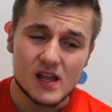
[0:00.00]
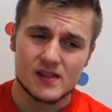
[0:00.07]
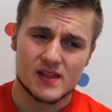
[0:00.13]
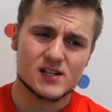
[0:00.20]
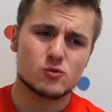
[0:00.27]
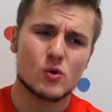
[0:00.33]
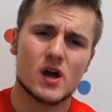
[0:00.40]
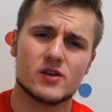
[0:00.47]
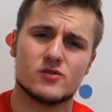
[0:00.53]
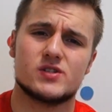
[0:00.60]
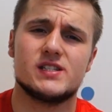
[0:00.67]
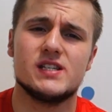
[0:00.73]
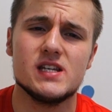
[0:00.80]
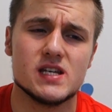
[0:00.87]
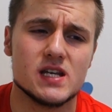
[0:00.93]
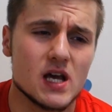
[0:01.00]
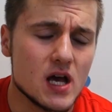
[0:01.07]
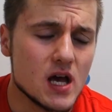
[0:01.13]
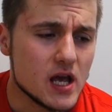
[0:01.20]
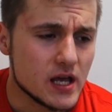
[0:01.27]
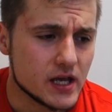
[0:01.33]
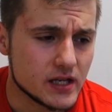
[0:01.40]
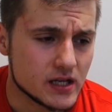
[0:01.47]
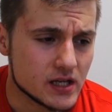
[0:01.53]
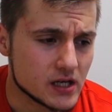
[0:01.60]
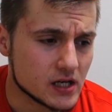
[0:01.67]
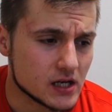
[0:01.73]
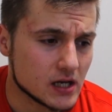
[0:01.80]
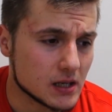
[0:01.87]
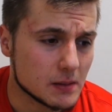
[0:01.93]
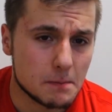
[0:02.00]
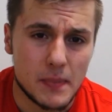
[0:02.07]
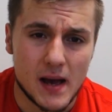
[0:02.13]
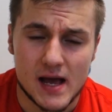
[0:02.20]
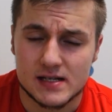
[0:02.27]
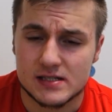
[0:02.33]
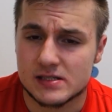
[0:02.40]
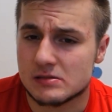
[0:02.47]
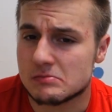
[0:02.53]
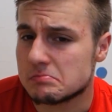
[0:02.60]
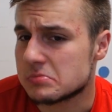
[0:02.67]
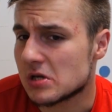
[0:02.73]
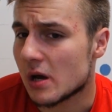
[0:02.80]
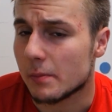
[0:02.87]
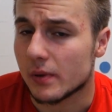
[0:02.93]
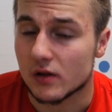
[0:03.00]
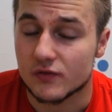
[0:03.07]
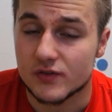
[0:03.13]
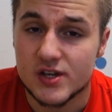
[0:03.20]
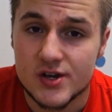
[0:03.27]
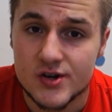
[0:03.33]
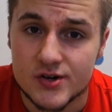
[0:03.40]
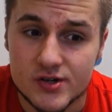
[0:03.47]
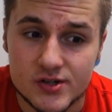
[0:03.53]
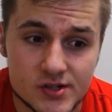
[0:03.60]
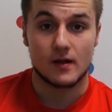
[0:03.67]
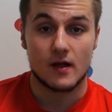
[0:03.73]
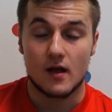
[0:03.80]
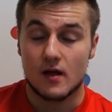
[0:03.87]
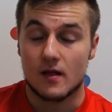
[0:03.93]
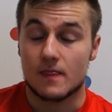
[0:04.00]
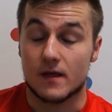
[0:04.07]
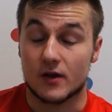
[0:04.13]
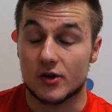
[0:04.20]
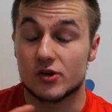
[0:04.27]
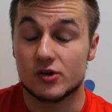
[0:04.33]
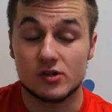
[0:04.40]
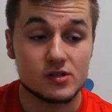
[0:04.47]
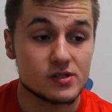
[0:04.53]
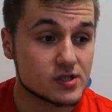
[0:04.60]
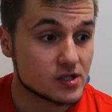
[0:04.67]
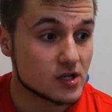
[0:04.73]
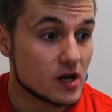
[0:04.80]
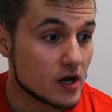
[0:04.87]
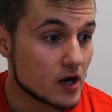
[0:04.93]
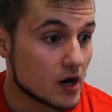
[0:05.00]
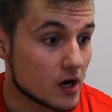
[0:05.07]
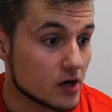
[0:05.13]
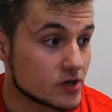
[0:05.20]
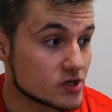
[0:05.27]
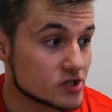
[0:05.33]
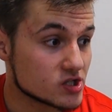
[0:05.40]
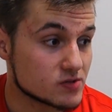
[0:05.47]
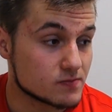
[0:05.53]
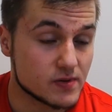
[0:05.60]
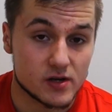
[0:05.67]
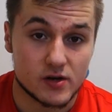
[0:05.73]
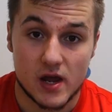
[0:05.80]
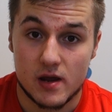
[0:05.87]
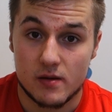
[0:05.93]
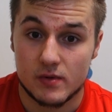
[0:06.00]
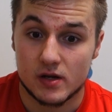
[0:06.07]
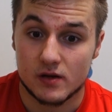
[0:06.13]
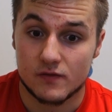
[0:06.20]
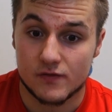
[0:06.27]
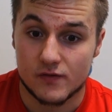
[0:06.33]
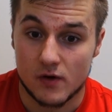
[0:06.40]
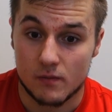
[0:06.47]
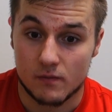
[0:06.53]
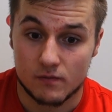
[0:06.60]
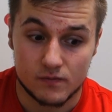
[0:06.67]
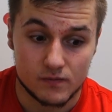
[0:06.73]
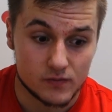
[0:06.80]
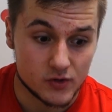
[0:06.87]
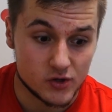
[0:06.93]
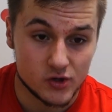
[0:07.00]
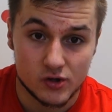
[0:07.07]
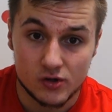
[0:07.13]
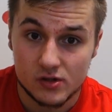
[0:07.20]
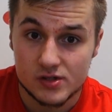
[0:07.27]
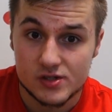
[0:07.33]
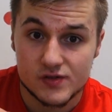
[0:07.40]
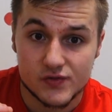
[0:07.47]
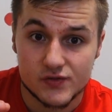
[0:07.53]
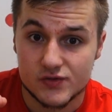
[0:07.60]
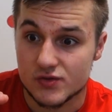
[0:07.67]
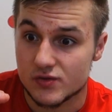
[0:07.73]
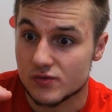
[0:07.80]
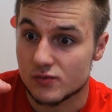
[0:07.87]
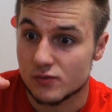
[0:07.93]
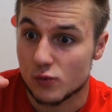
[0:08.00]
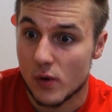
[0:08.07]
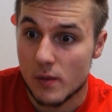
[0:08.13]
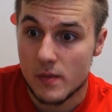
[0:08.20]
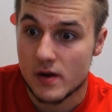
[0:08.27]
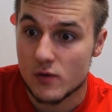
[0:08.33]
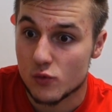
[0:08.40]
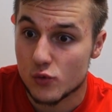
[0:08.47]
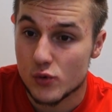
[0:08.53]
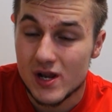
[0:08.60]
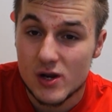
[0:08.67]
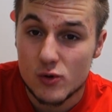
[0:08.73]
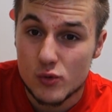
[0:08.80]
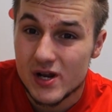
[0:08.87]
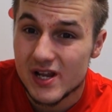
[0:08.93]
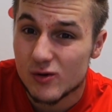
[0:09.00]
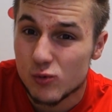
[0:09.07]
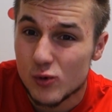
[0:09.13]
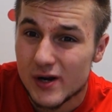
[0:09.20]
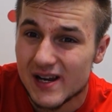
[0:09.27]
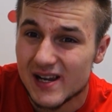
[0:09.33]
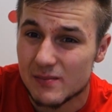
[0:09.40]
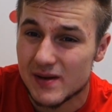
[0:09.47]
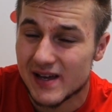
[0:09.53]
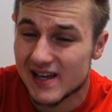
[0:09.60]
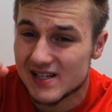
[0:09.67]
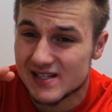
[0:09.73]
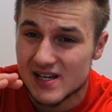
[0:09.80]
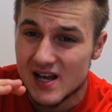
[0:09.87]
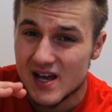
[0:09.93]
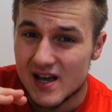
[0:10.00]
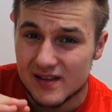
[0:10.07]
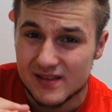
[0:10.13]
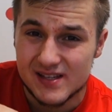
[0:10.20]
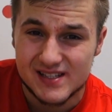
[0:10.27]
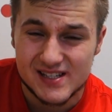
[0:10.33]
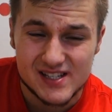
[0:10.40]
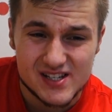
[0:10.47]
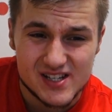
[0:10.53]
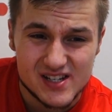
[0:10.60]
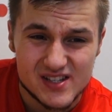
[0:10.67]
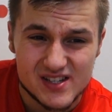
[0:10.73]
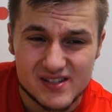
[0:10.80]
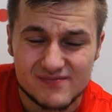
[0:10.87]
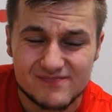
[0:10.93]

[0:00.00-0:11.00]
That's why you see in the past couple of years, the girls are just becoming from girls to women really, really quickly because this is